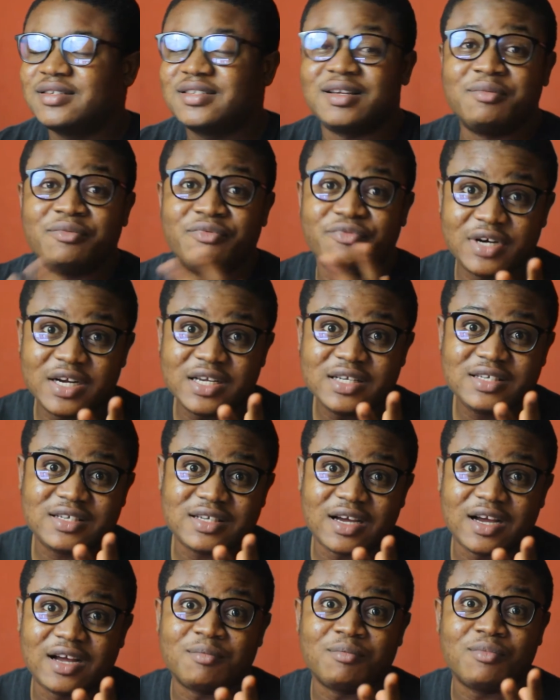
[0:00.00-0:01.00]
some
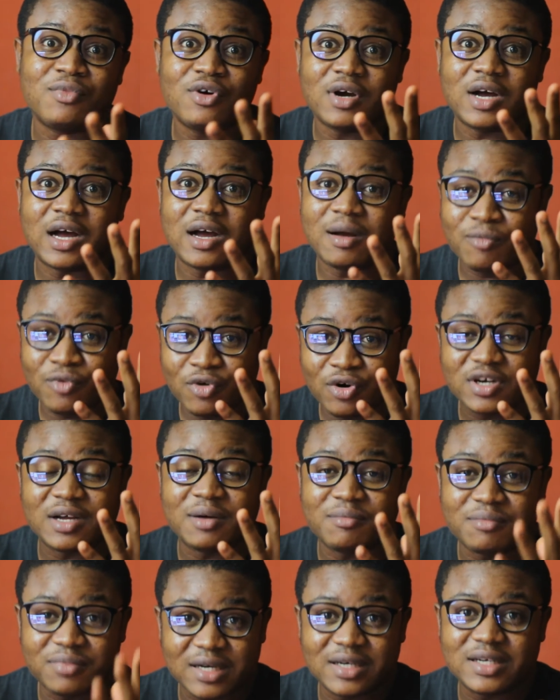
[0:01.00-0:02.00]
friends are more
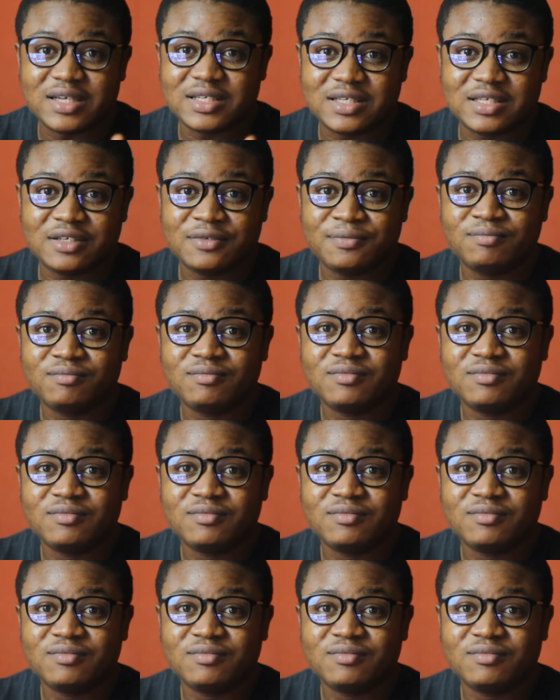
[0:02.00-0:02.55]
than brothers.